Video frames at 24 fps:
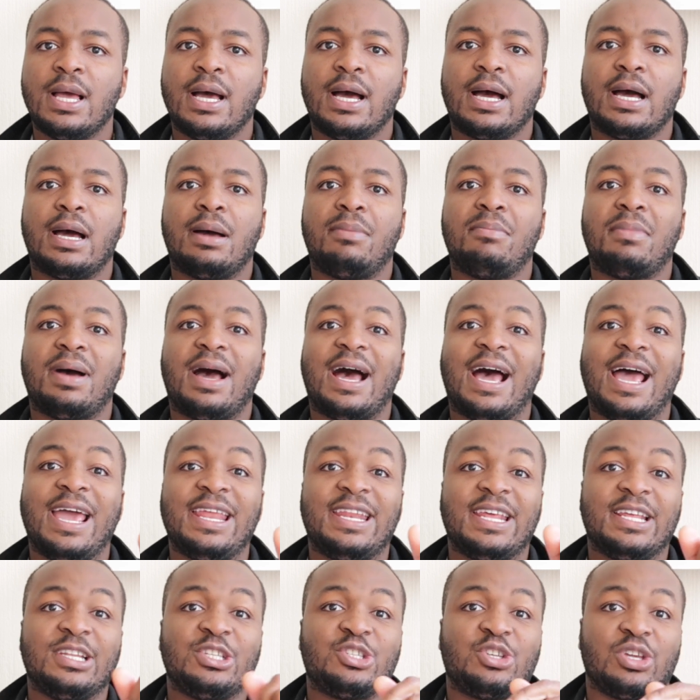I
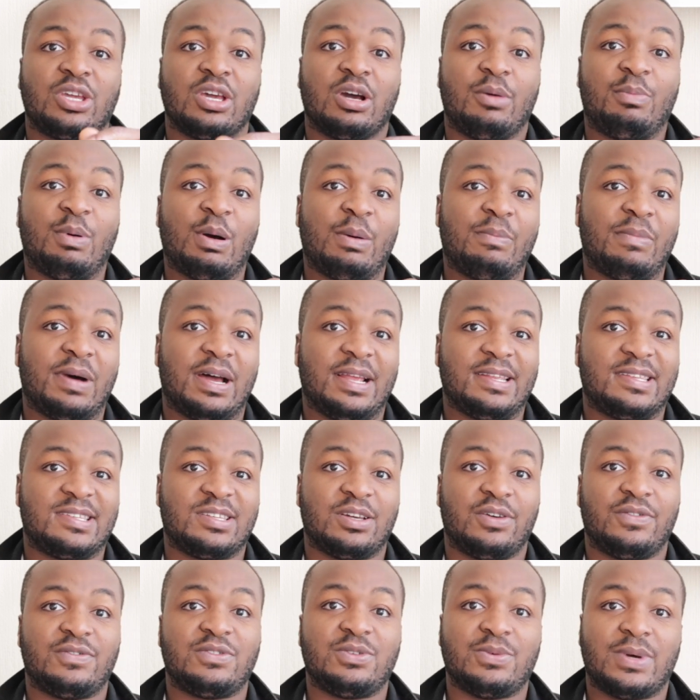then took it upon
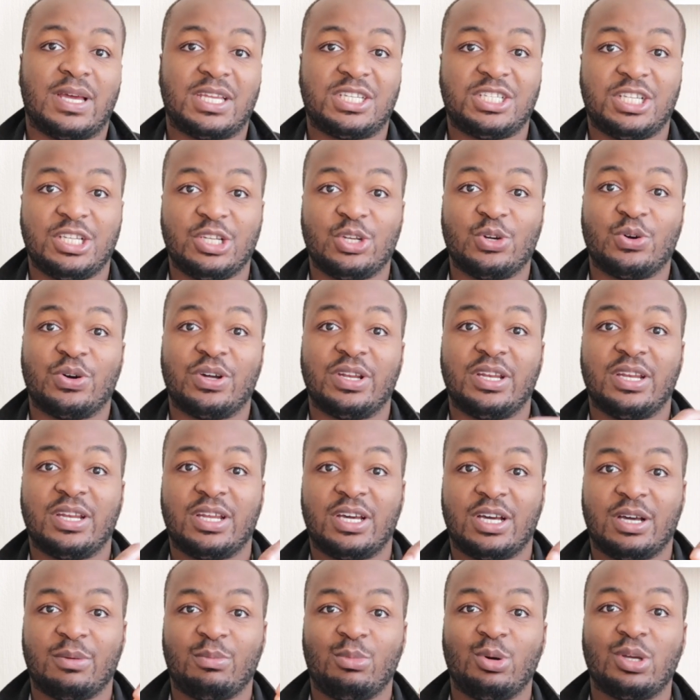myself to actually go on
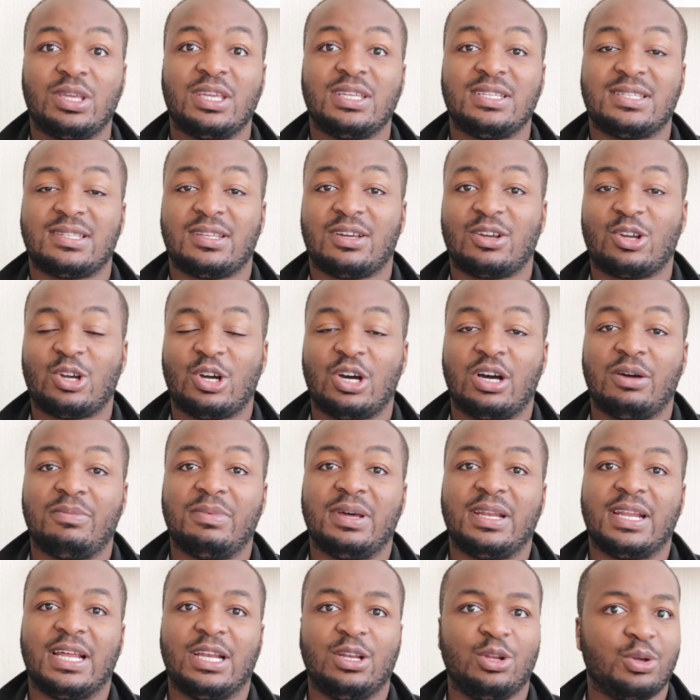bookings.com,
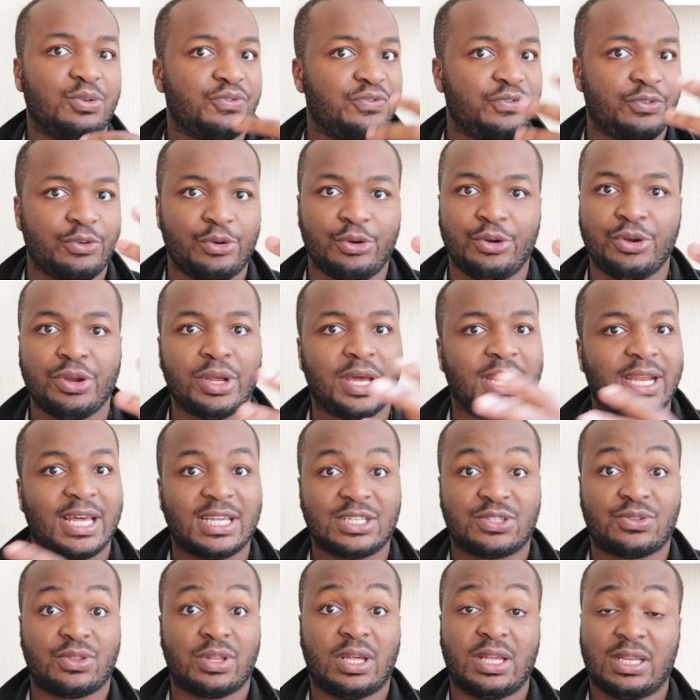and I looked through, and I
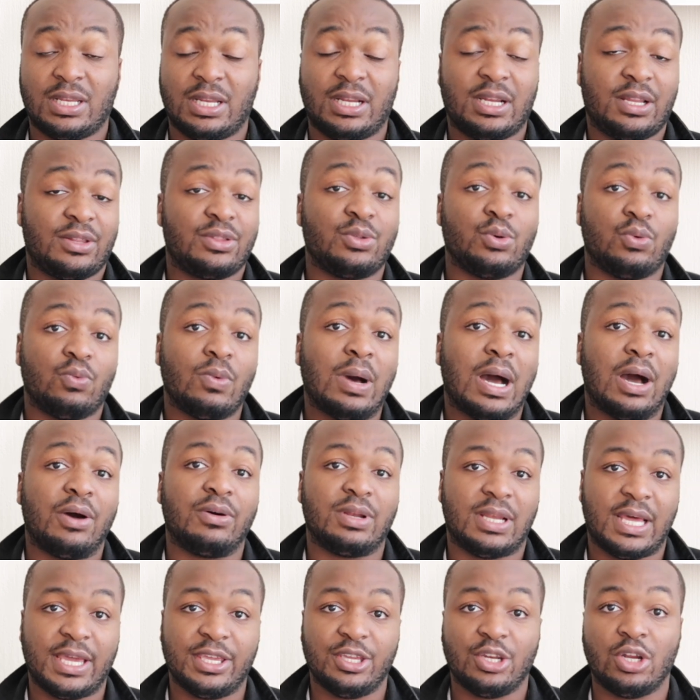thought,
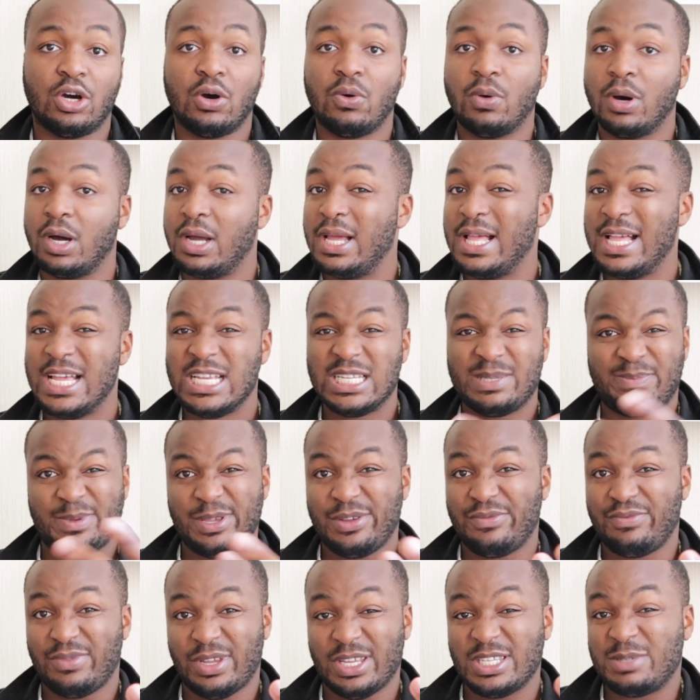wow, like, you know what,
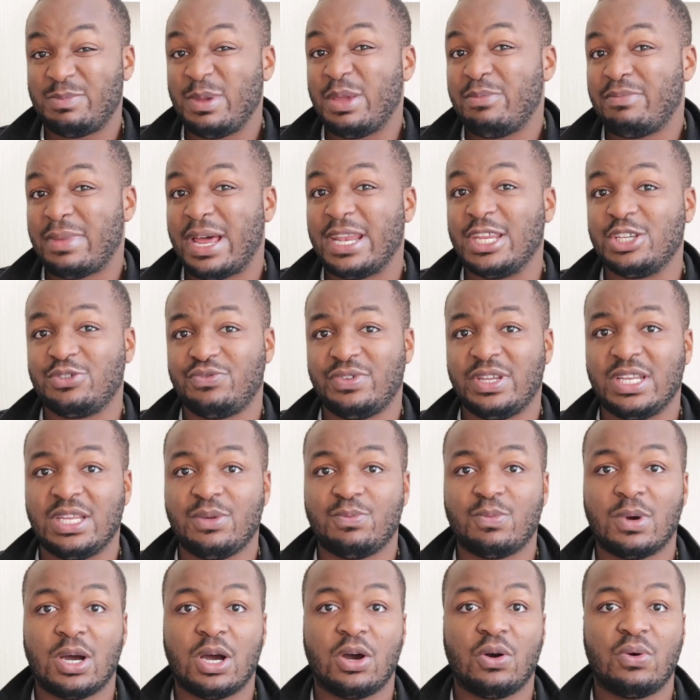it's been managed really
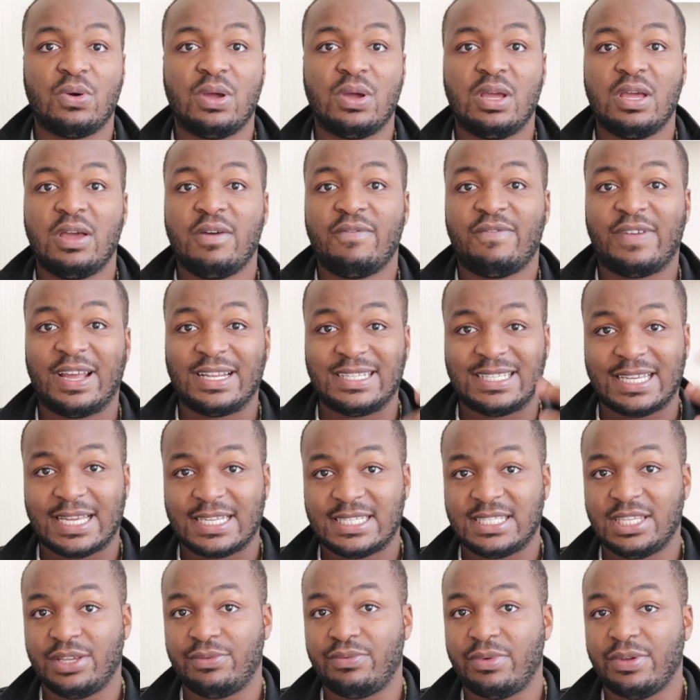well.
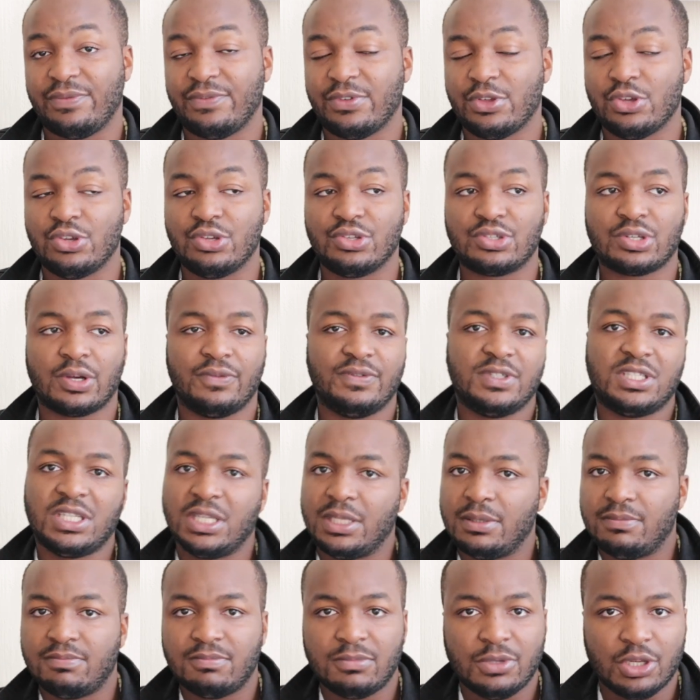Fantastic reviews.
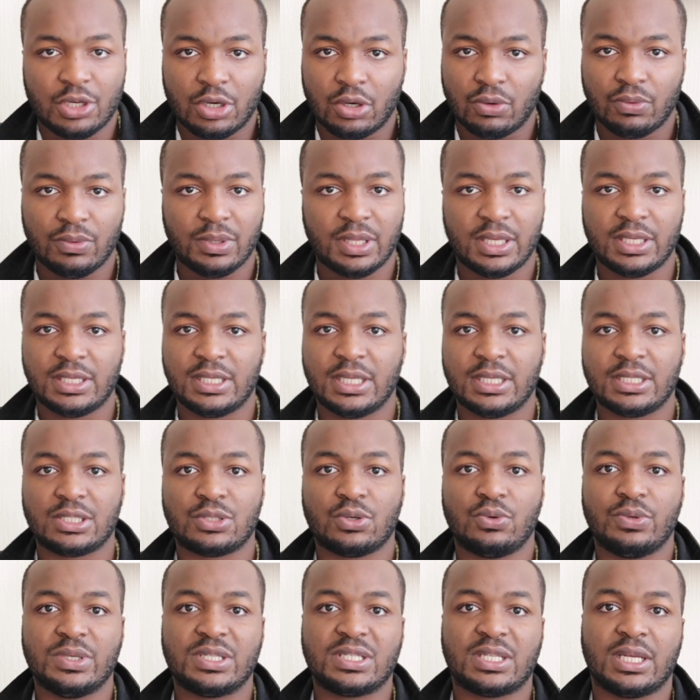Obviously, there's
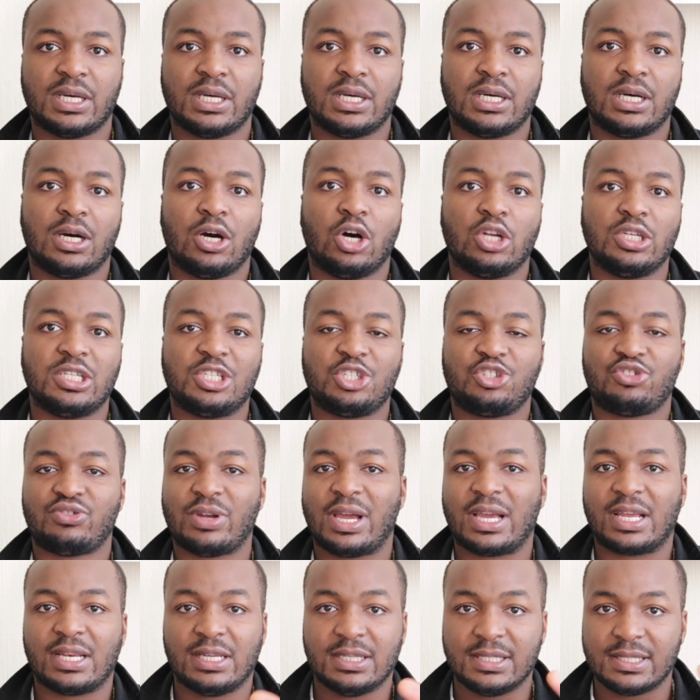always the odd
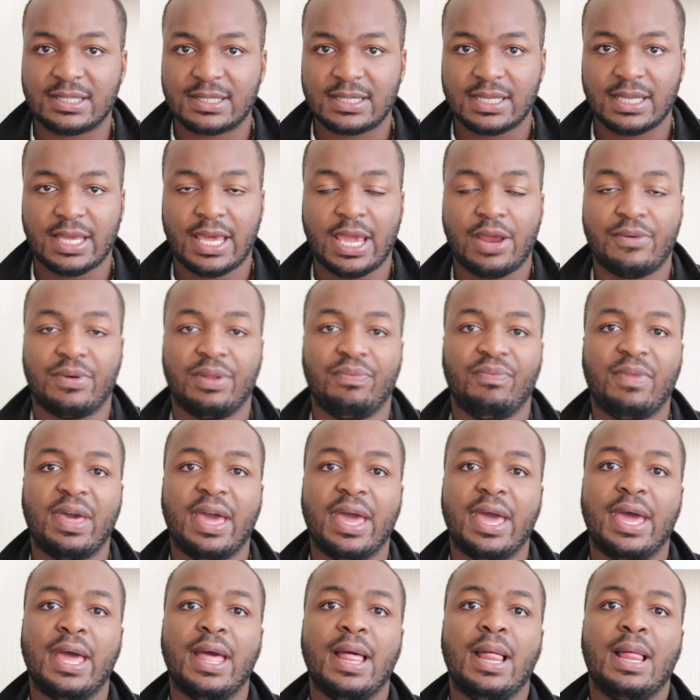stragglers here and
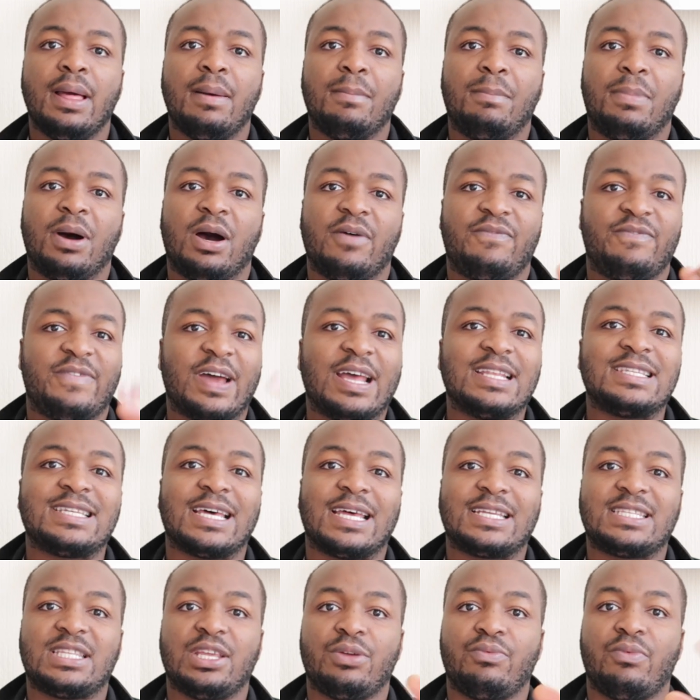there, but
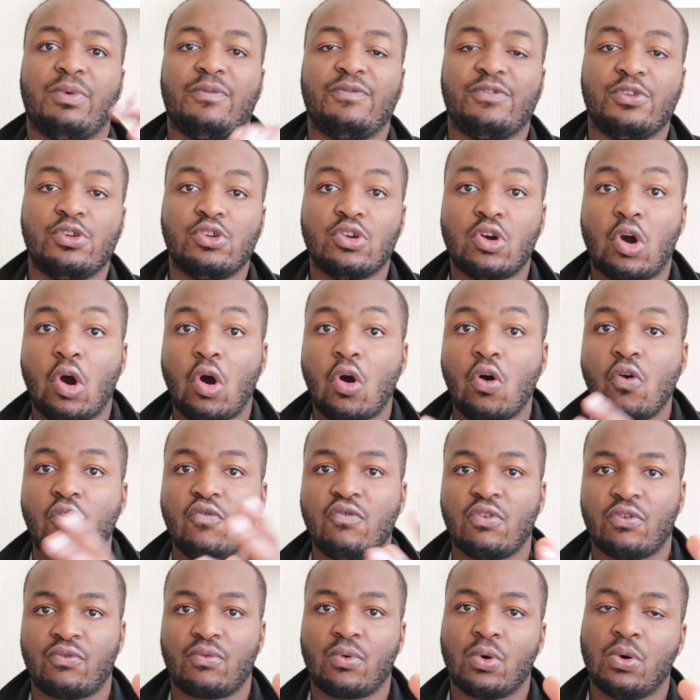fantastic review
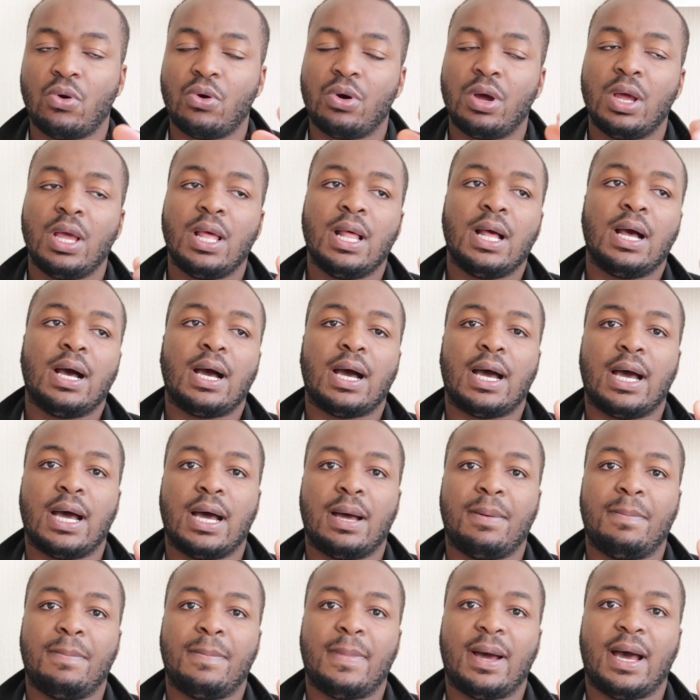overall.
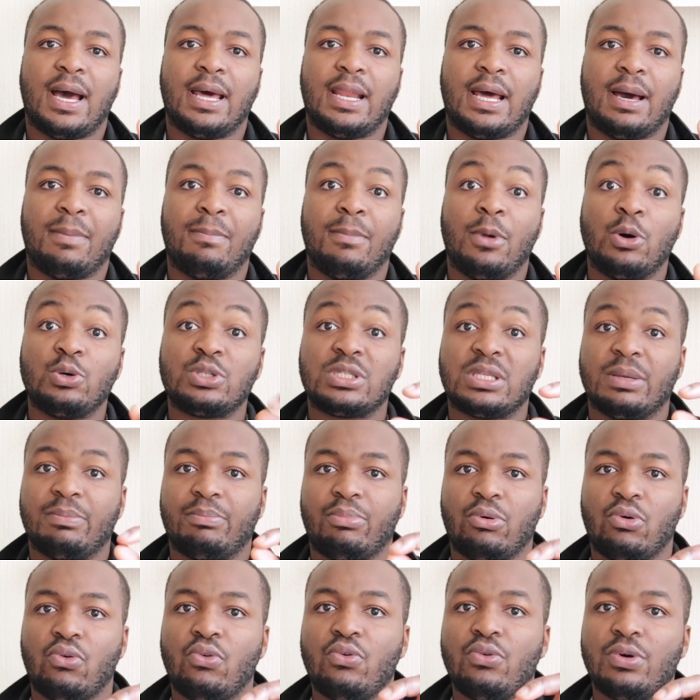And most
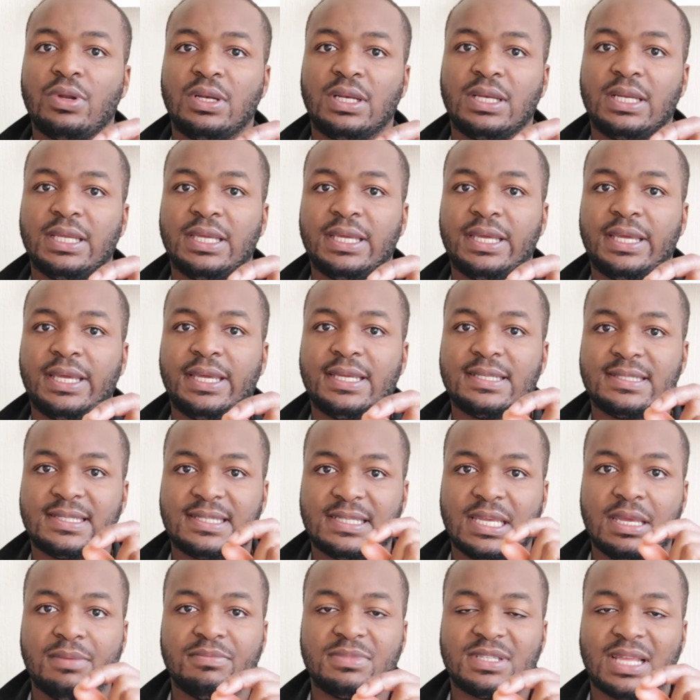importantly, it
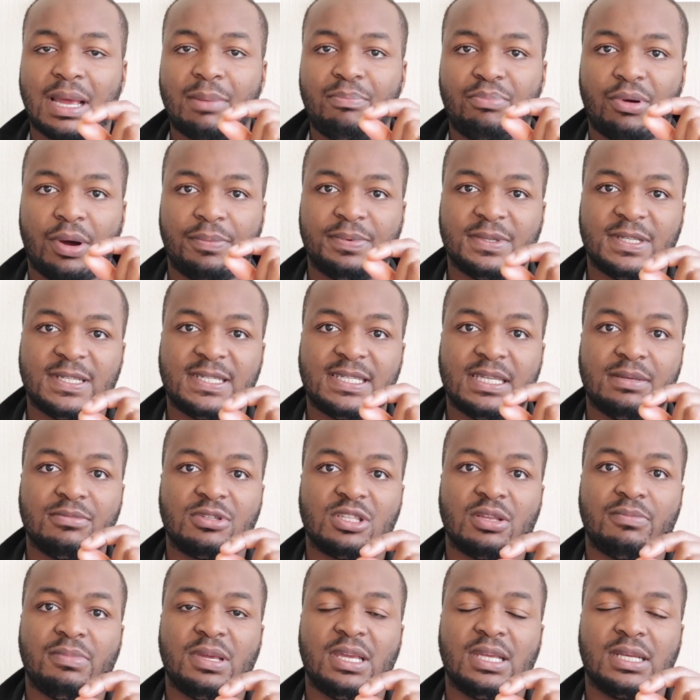seems that property seems
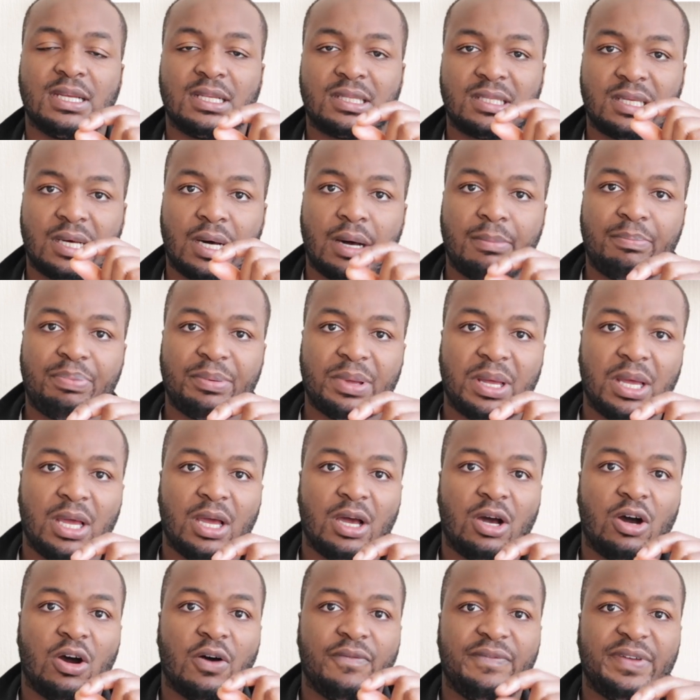to be the top
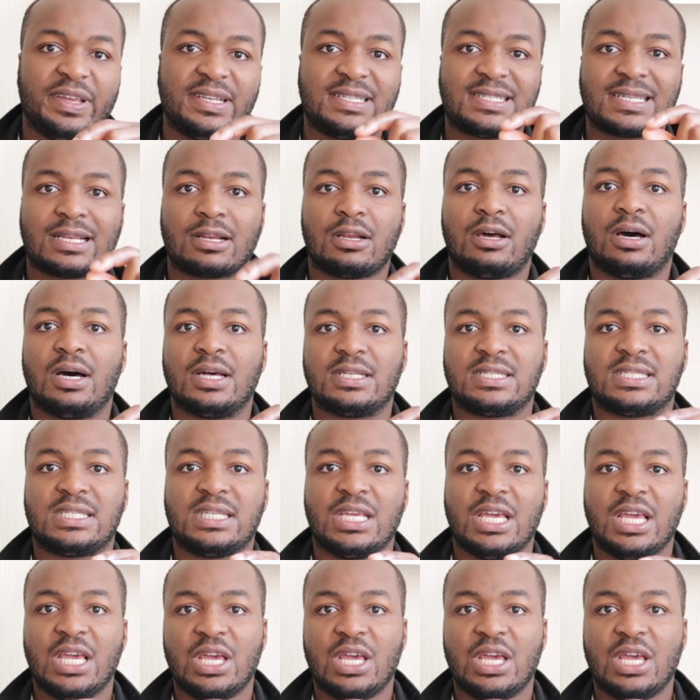of its class